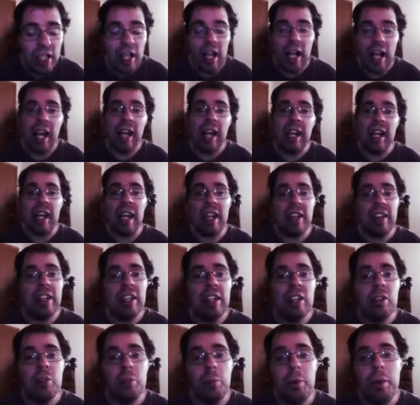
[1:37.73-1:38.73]
And I
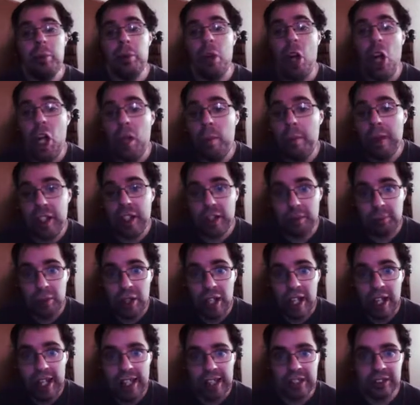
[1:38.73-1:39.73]
think we would all be
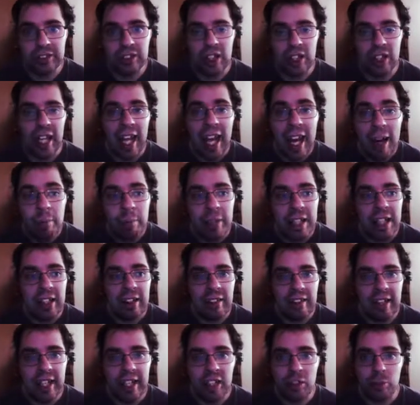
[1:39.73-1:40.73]
surprised on how many
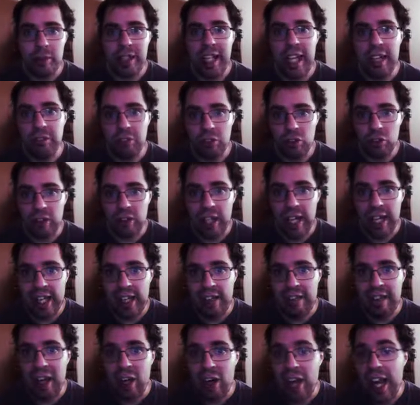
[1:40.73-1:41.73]
things we take for granted
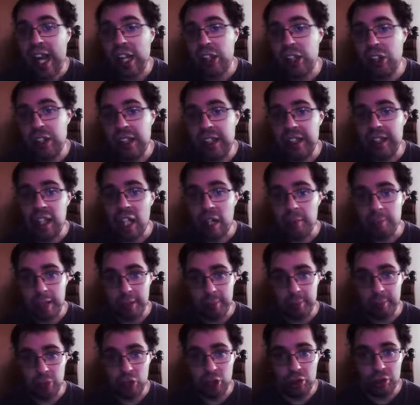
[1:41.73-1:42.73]
that are actually done by
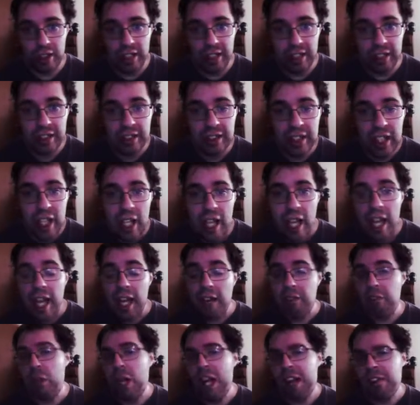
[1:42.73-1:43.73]
proteins.
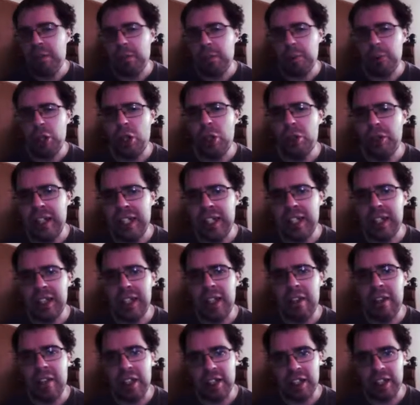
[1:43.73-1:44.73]
If you have a protein
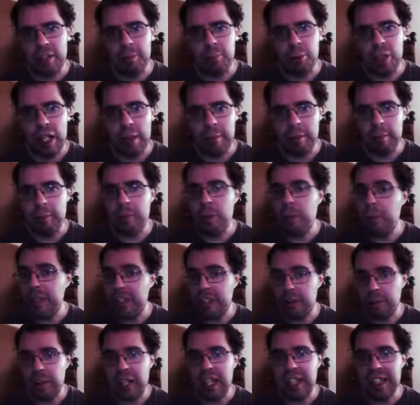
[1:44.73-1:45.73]
synthesis problem, you'd be
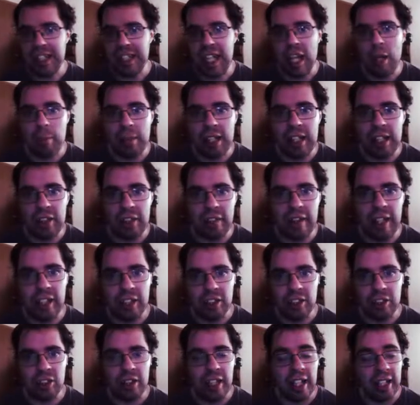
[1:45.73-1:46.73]
surprised how many
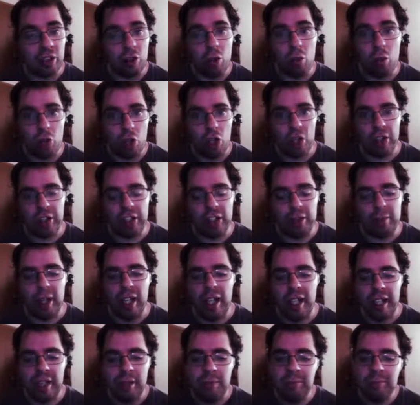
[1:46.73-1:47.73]
things can go wrong in your
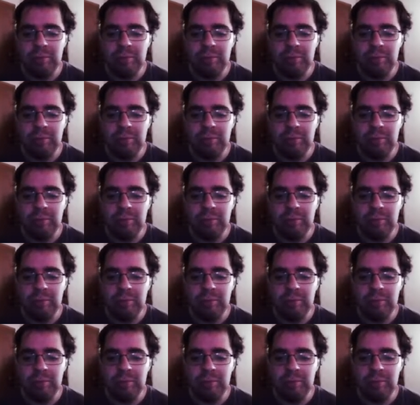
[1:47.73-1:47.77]
body.